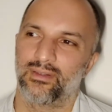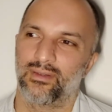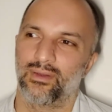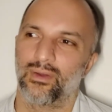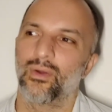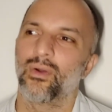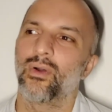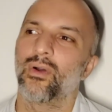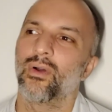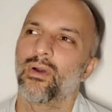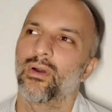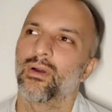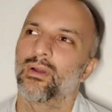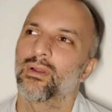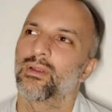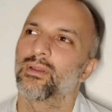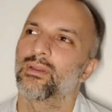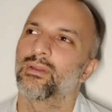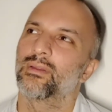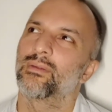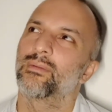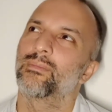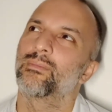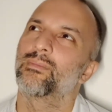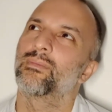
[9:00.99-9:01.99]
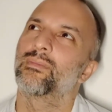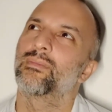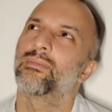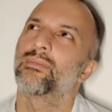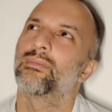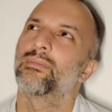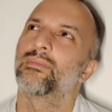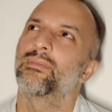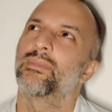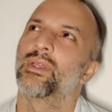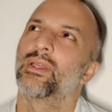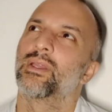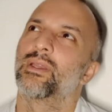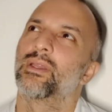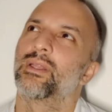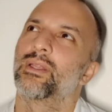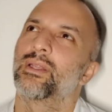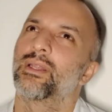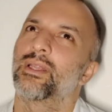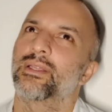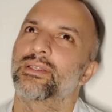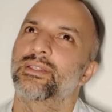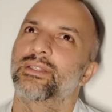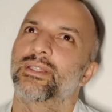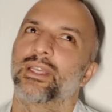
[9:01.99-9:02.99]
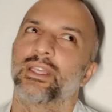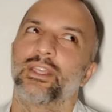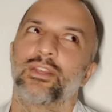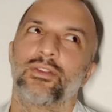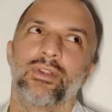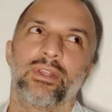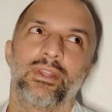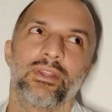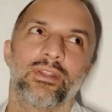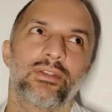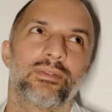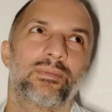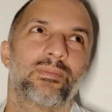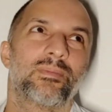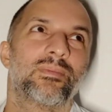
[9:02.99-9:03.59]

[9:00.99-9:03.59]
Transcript: or let's say you're in the